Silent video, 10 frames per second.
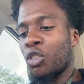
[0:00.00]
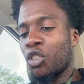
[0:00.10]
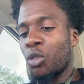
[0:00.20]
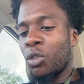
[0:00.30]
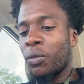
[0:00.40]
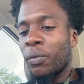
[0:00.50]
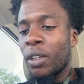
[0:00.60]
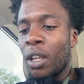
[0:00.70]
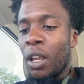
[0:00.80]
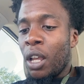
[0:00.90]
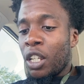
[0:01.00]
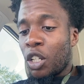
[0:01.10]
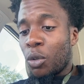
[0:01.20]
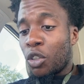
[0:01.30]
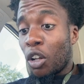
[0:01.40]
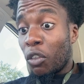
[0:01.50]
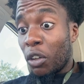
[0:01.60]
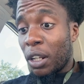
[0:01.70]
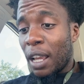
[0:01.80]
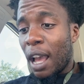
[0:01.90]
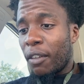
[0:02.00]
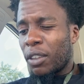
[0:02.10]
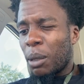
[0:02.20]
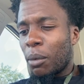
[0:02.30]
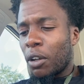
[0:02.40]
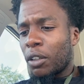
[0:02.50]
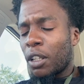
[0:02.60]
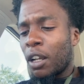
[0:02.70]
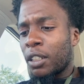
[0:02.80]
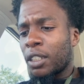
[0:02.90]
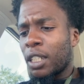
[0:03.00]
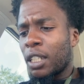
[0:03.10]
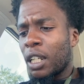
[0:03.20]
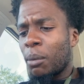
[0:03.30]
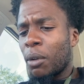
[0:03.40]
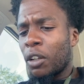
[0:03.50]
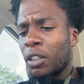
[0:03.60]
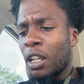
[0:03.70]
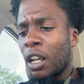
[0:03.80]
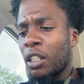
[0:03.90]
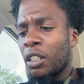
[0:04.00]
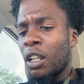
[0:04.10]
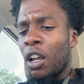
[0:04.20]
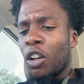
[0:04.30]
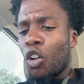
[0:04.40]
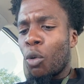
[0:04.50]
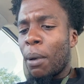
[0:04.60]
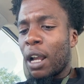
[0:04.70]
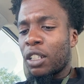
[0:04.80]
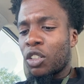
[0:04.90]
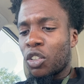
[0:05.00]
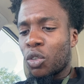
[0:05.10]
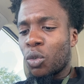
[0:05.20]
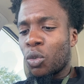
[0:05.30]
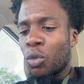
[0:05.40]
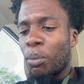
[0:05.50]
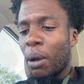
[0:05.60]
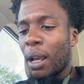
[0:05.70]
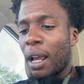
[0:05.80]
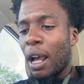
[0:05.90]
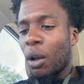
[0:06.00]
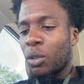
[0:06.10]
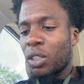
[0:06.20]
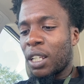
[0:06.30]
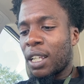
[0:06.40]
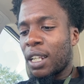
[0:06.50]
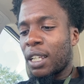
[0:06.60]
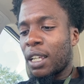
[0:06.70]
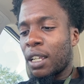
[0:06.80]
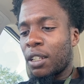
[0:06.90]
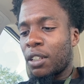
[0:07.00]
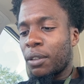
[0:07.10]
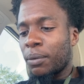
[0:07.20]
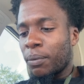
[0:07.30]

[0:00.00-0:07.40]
and so on. She would start running half-day marathons, and then a marathon, go back to school, buy a house, and get engaged.